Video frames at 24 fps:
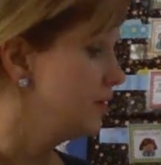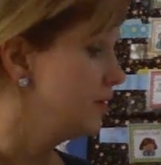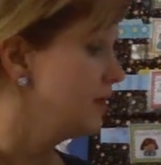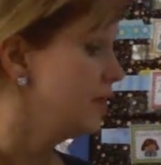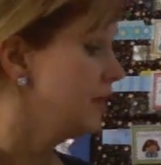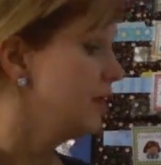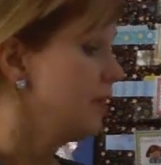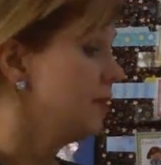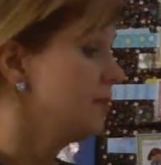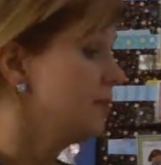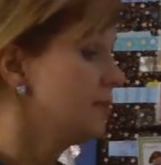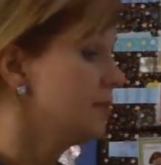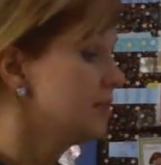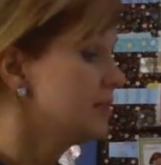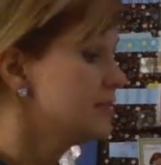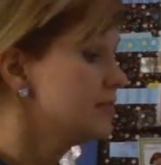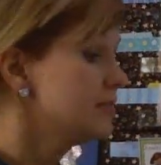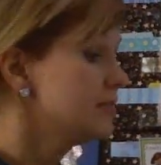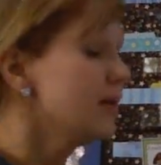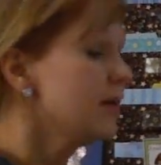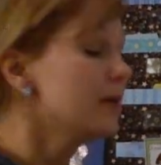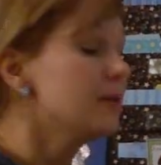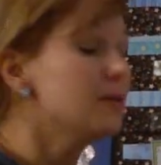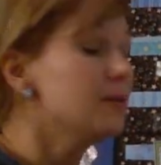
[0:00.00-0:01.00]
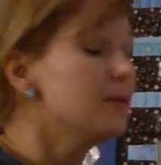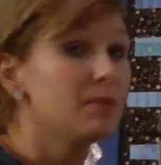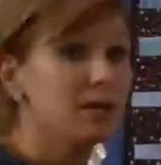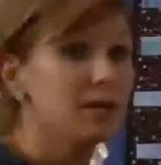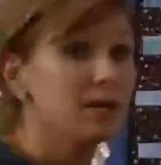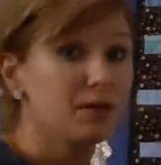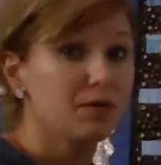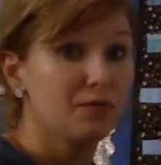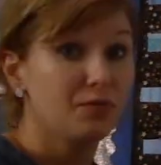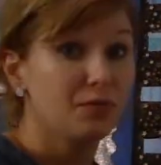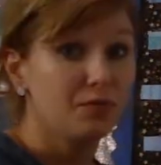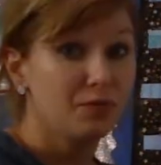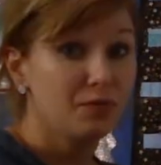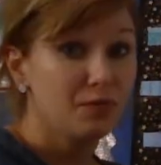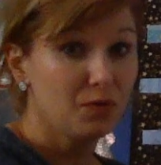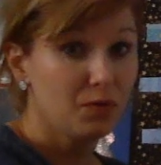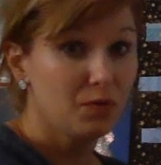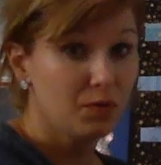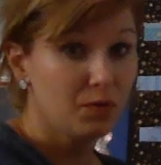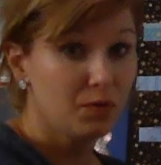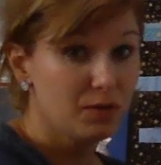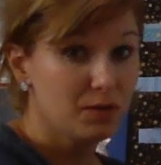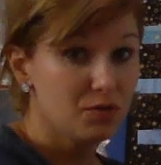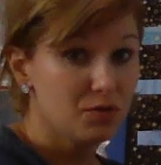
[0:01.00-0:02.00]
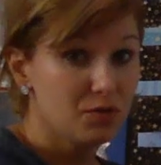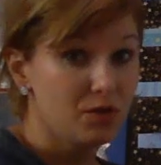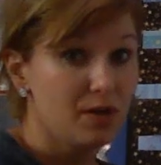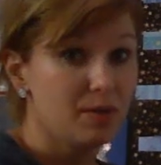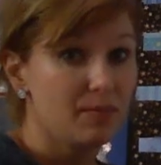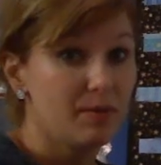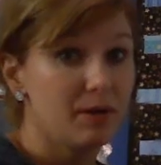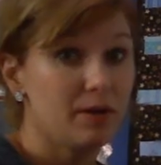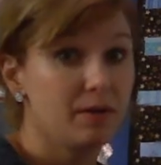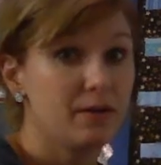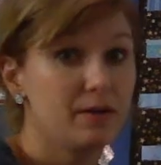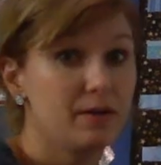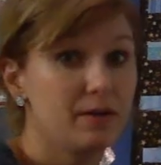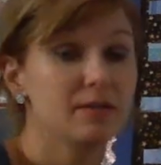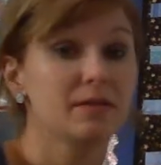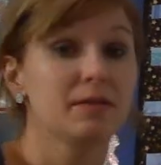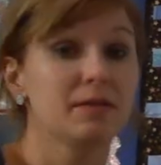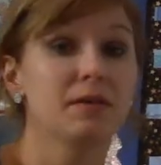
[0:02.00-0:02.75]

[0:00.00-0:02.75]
and my son picked 4 strawberries.